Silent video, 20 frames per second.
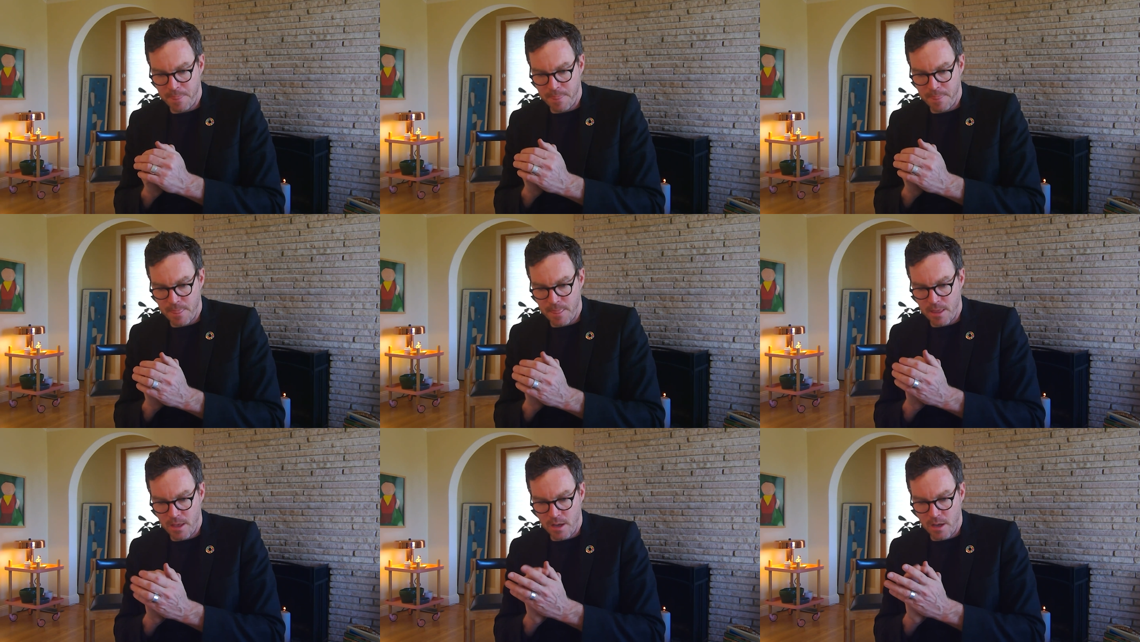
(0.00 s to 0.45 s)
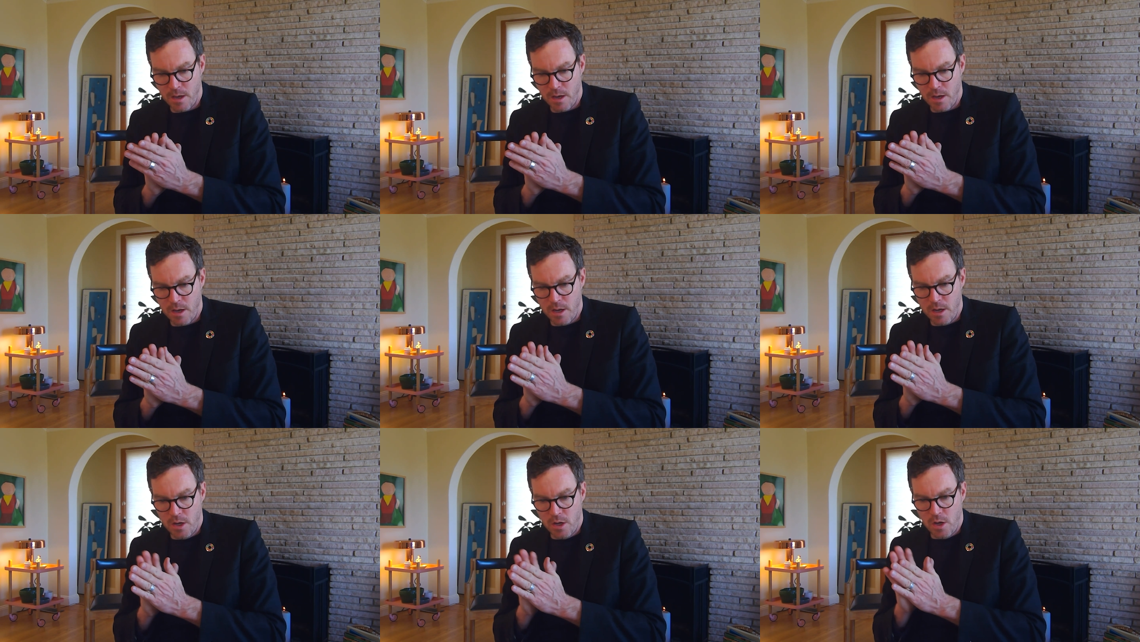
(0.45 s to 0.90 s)

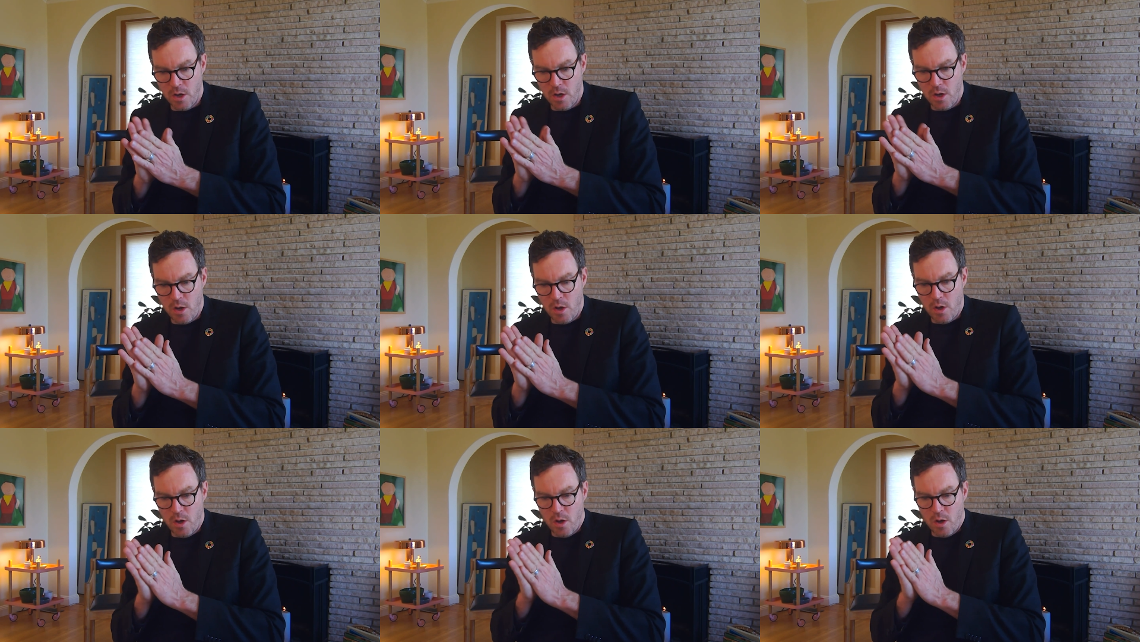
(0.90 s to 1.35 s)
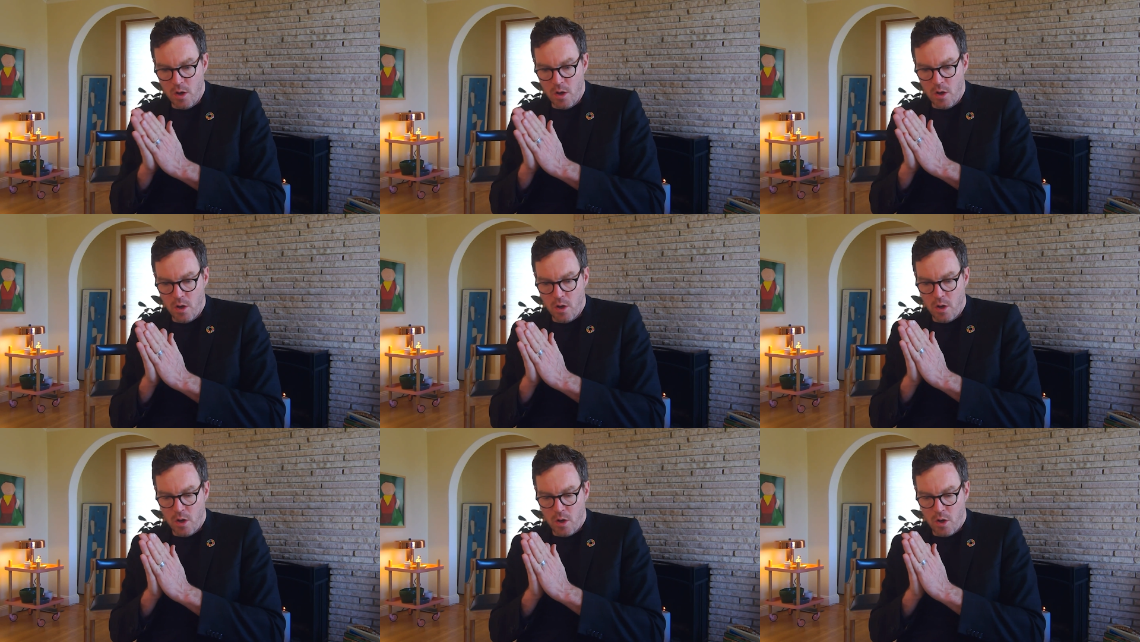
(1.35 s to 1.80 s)

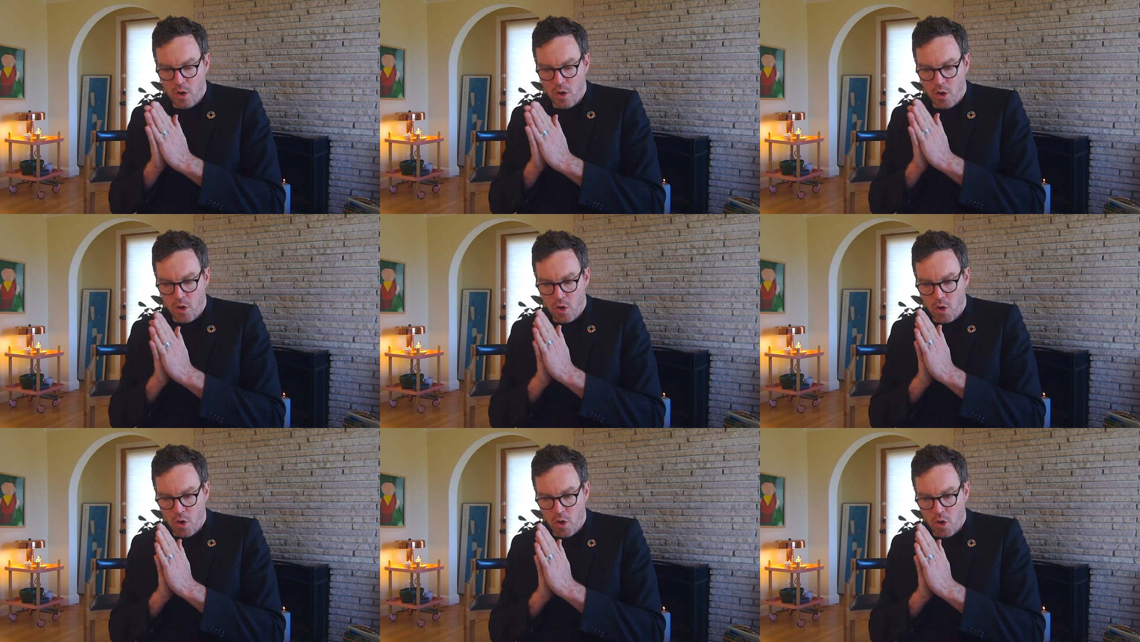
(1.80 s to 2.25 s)
Nothing is said.